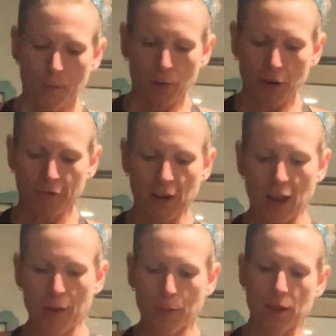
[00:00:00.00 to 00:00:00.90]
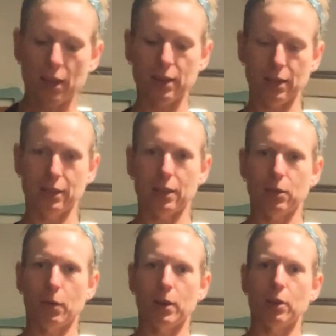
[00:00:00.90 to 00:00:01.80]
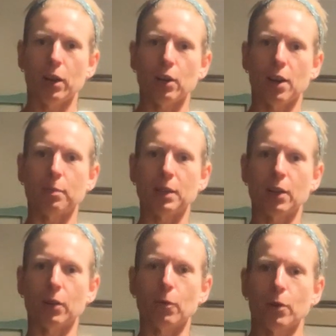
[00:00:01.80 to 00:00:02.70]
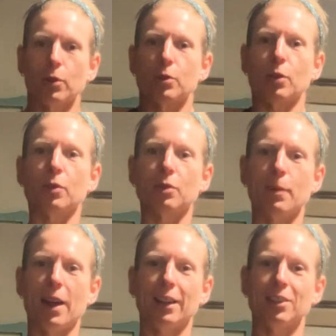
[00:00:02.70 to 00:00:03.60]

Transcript: Put your feet hip width and distance away. Tuck your hips under. Roll your shoulders back.